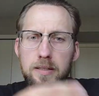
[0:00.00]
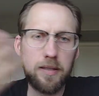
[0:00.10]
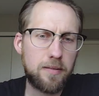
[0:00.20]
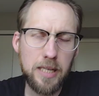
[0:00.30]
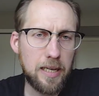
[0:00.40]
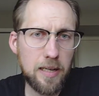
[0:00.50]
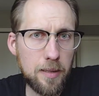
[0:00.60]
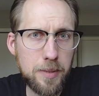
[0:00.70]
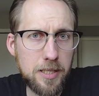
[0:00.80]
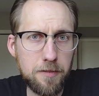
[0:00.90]
Say
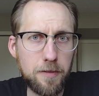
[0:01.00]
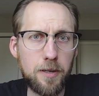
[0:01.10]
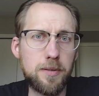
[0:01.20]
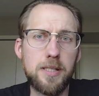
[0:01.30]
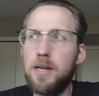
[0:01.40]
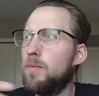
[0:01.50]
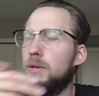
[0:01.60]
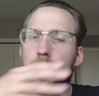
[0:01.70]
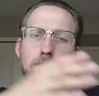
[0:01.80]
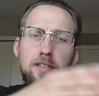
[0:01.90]
Lamy safaris. I
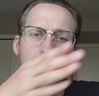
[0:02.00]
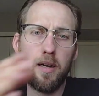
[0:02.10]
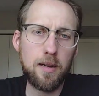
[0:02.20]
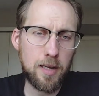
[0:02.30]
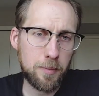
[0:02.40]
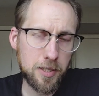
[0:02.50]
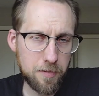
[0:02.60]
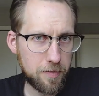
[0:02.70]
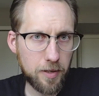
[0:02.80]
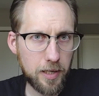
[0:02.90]
want every color Lamy
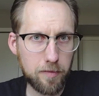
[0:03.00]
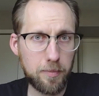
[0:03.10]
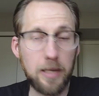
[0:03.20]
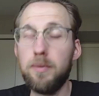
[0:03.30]
safari ever made.